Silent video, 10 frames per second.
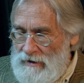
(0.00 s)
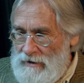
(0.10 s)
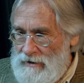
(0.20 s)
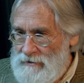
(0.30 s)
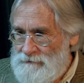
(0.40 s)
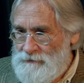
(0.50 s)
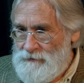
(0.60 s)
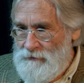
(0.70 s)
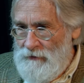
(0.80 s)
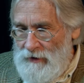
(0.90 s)
Um,
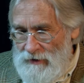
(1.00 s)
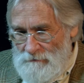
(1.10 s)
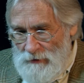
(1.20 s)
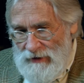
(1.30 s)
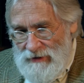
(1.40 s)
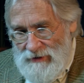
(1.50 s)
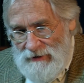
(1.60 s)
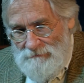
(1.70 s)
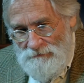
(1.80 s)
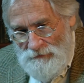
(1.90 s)
but
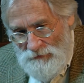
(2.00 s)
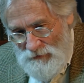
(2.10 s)
um,